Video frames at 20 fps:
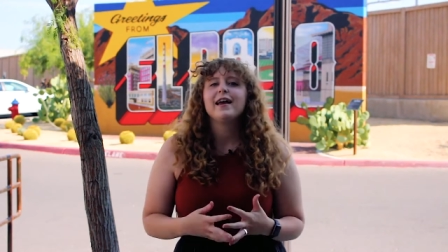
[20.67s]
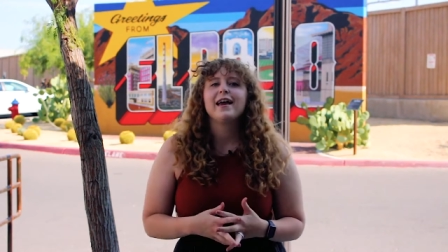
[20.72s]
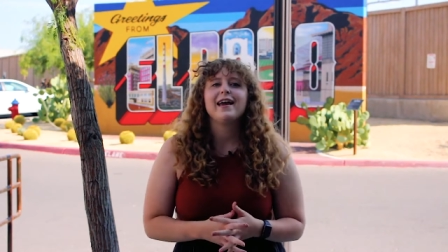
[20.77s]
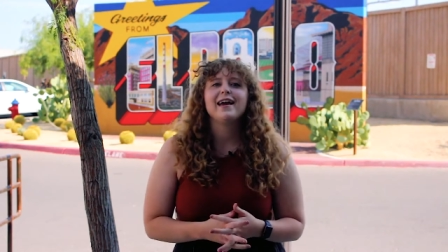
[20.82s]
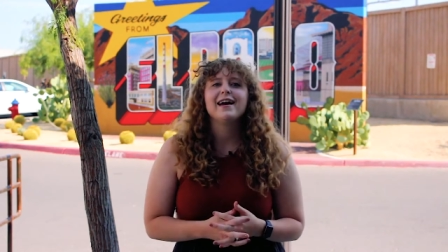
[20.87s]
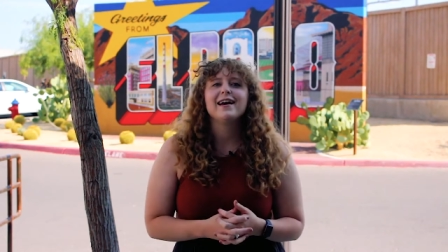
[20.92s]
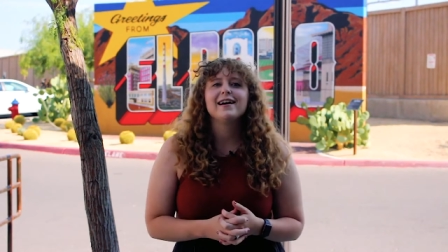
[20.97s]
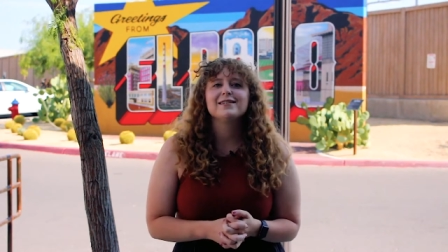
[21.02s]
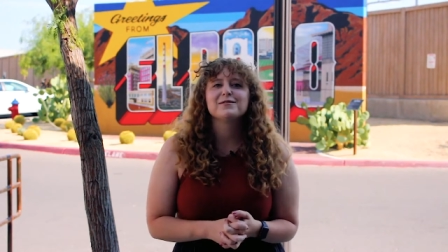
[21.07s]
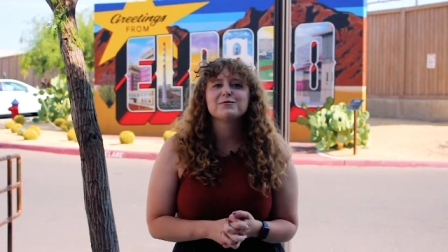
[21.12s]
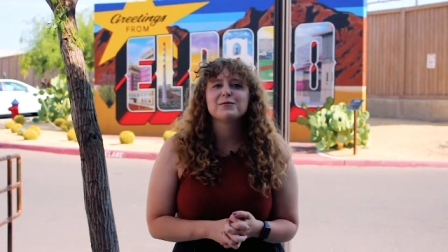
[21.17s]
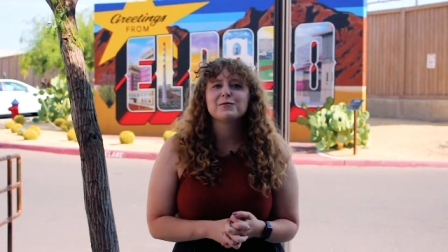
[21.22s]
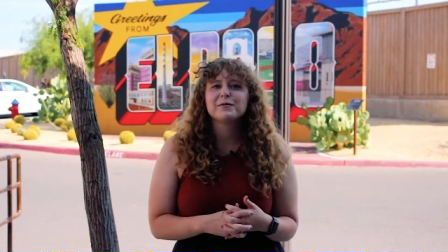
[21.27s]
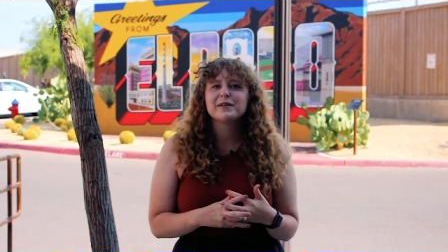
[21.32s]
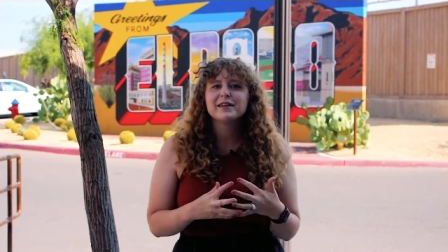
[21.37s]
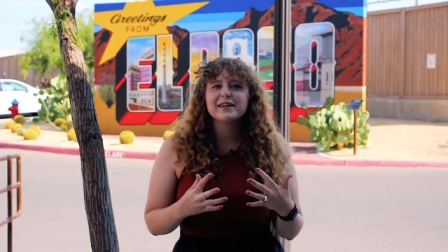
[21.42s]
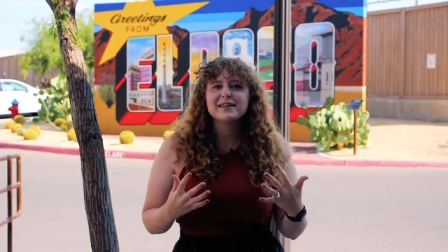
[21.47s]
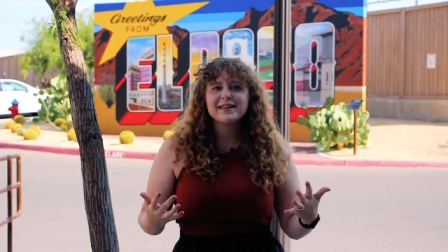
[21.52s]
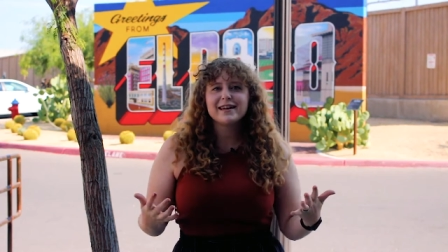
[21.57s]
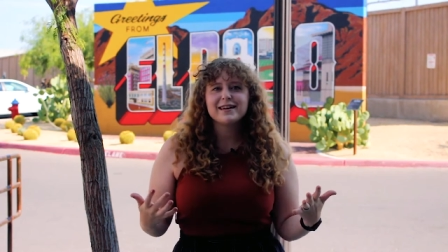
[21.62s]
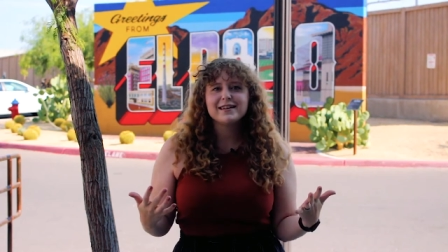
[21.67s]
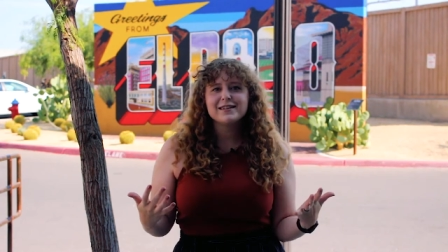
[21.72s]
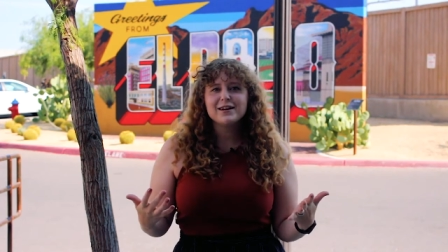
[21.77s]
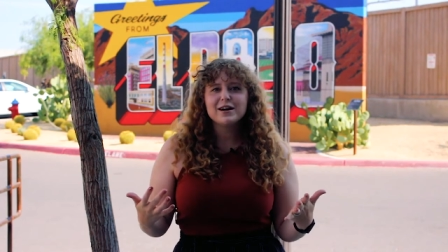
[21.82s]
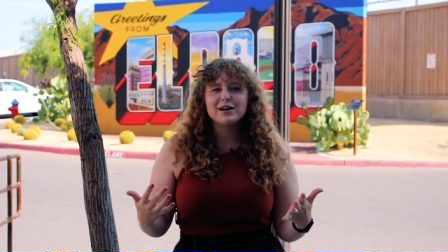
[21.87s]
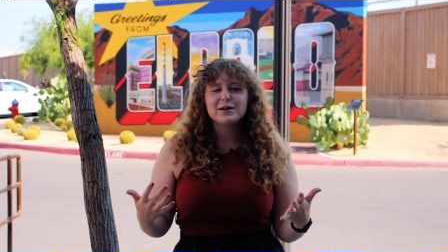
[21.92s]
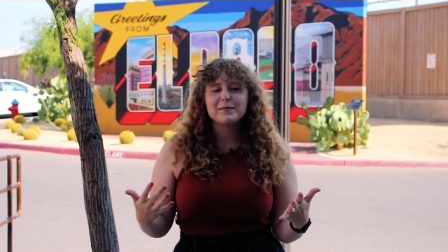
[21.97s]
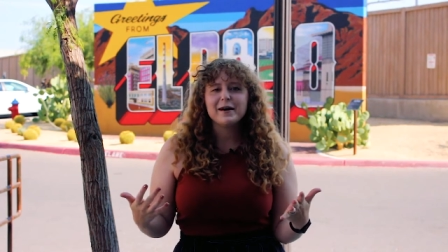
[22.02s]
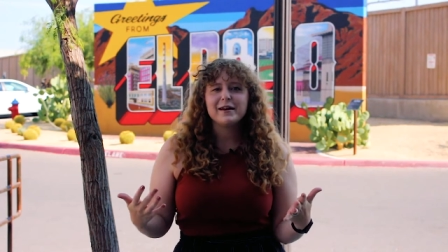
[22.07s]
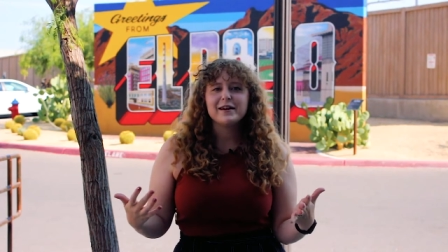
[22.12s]
and we're really excited to
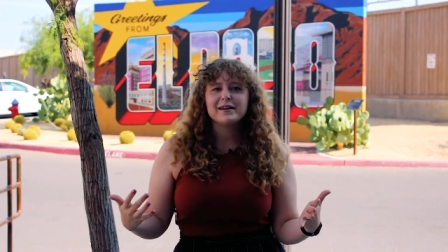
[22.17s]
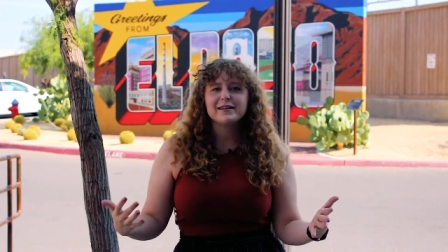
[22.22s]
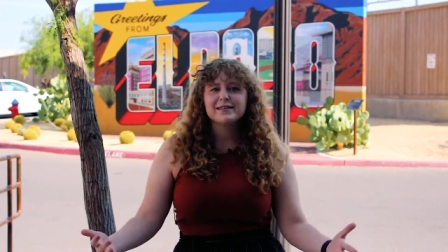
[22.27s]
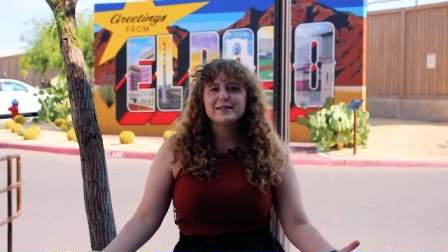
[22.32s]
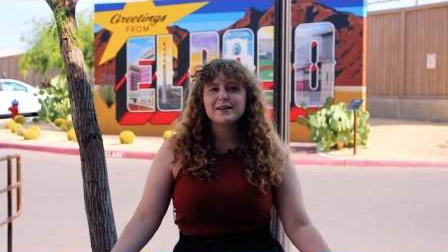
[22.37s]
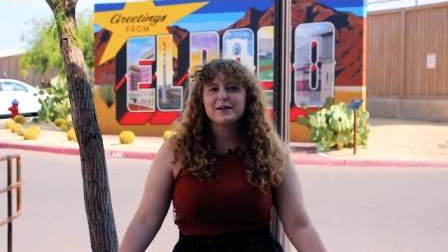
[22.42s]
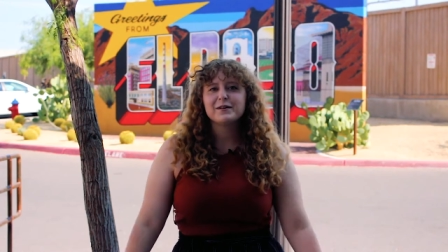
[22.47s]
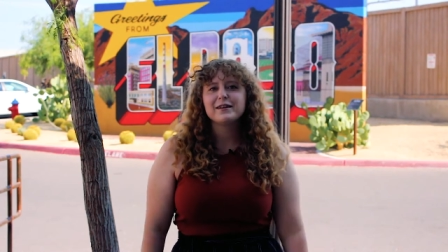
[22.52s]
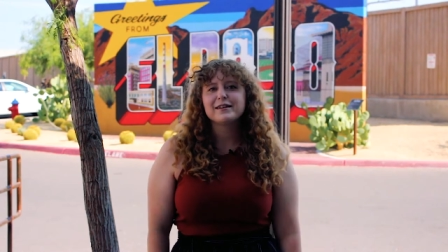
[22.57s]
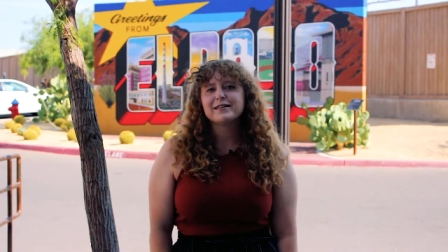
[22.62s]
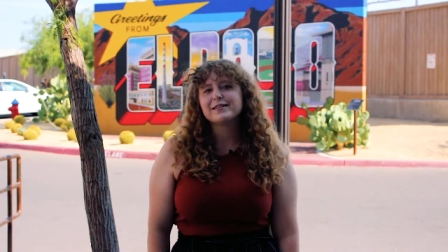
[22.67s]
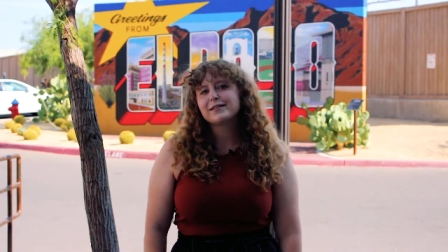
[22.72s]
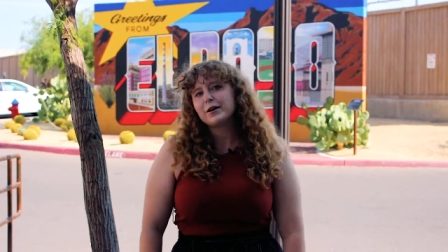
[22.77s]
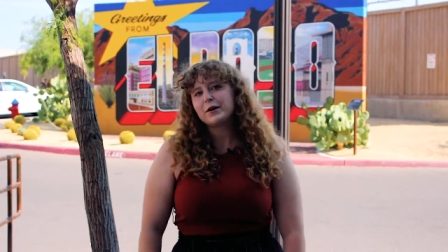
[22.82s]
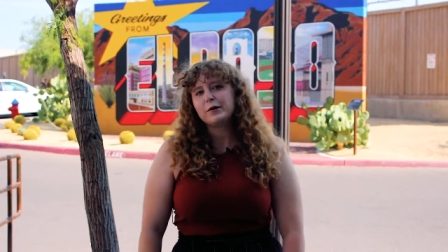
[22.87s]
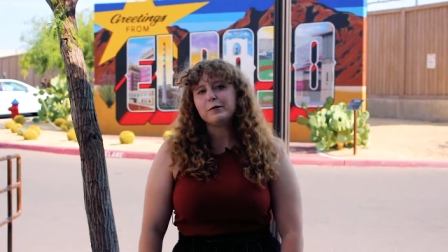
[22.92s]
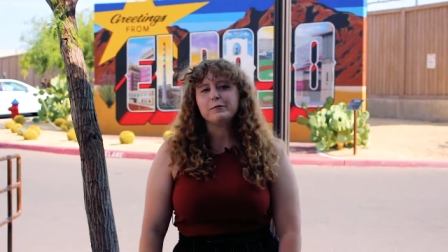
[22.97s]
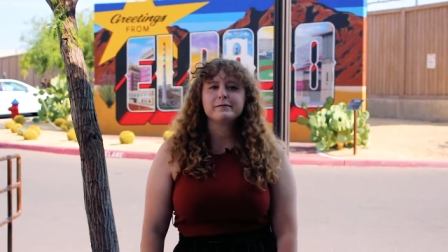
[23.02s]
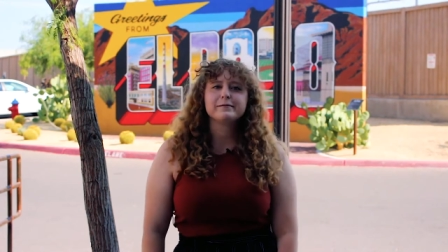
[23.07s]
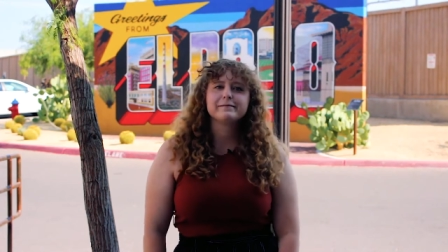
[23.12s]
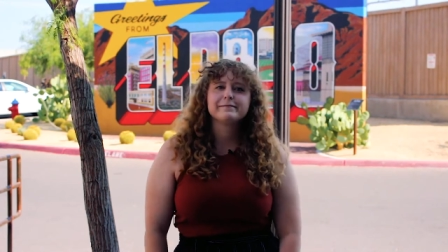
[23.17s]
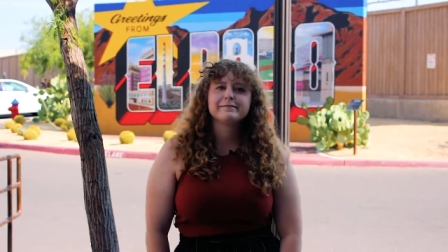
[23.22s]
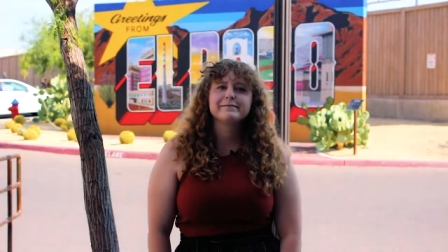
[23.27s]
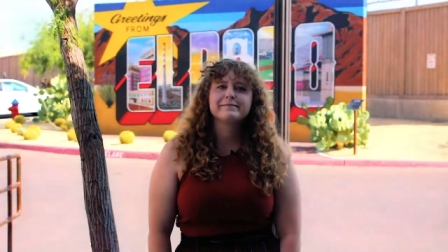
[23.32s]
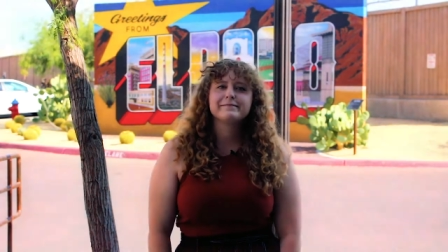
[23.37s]
talk about it. So let's go.